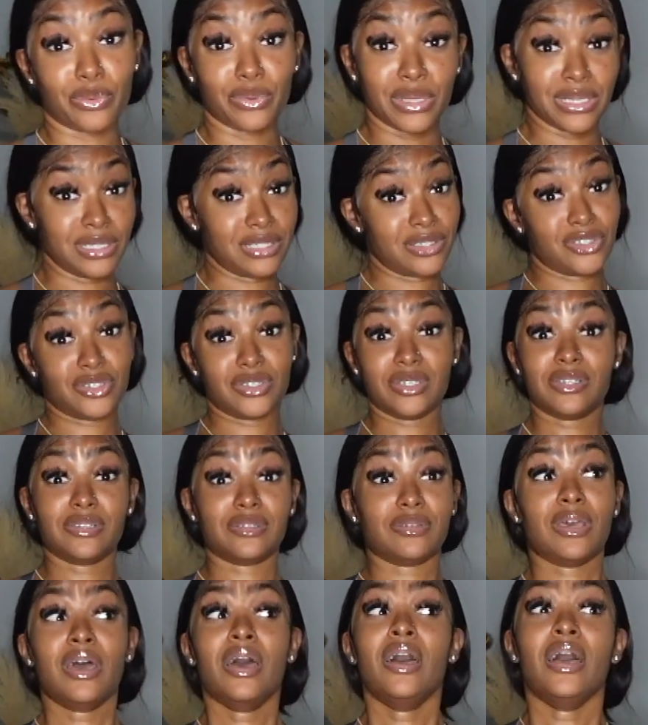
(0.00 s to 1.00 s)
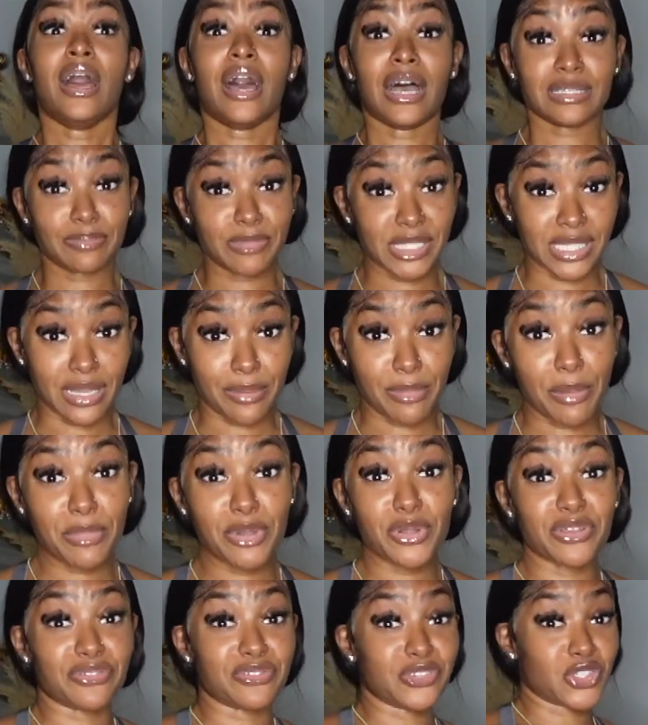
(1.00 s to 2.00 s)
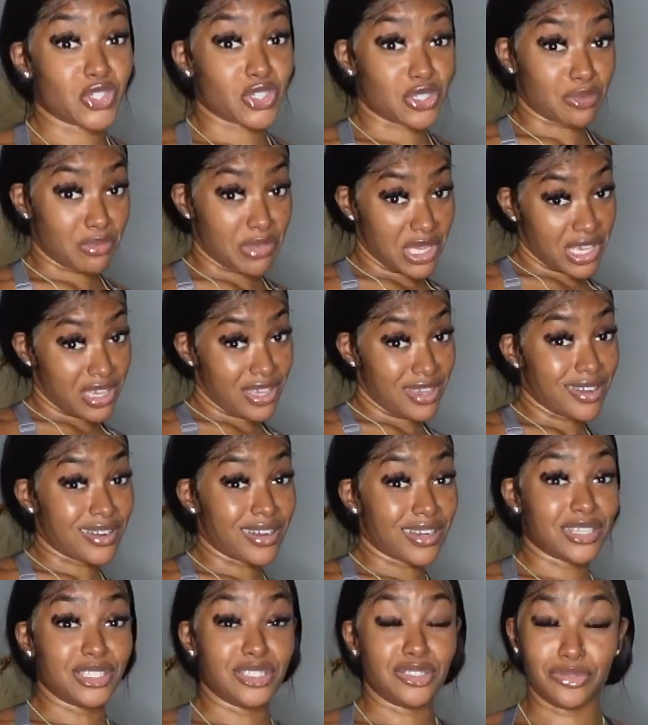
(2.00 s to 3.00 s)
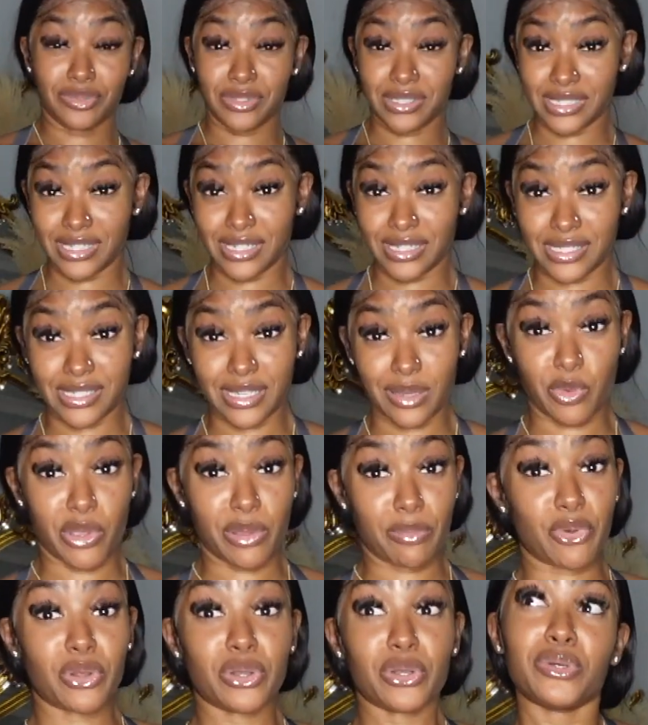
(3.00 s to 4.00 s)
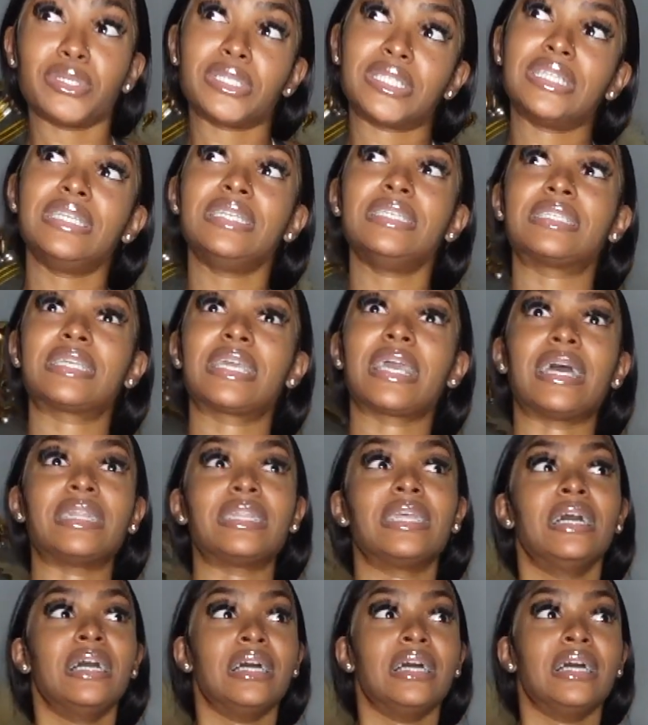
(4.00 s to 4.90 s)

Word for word: It's, it's as I said, I don't know if it's just me or you stay the same way, but those things can,